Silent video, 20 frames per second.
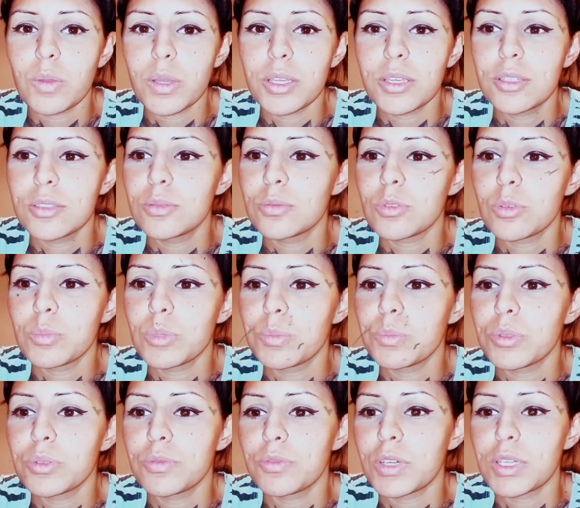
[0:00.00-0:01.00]
I couldn't
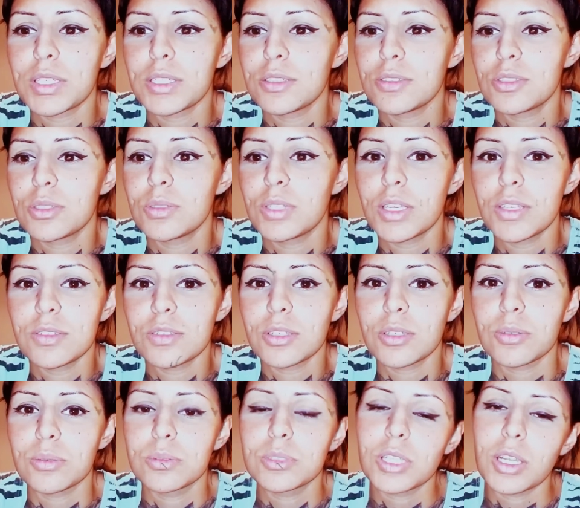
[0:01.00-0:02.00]
remember fucking 2 days
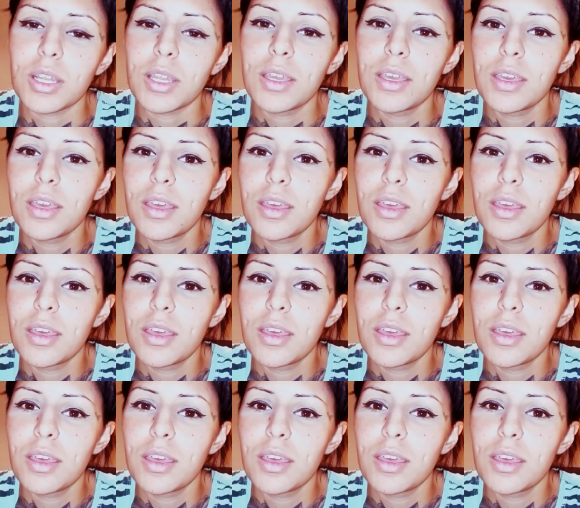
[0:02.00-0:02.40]
ago. Sorry.